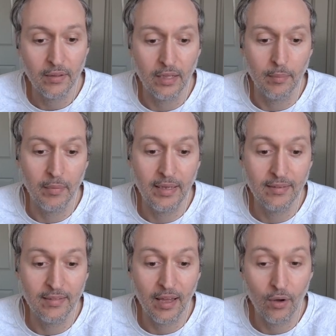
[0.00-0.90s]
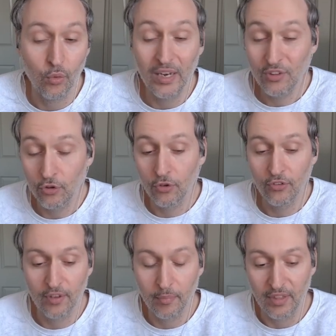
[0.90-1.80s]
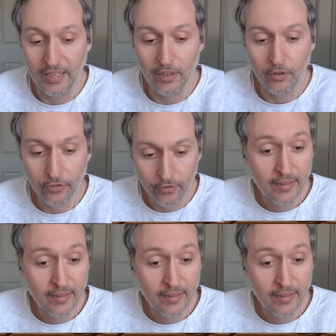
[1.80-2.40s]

it means that we need to do something else.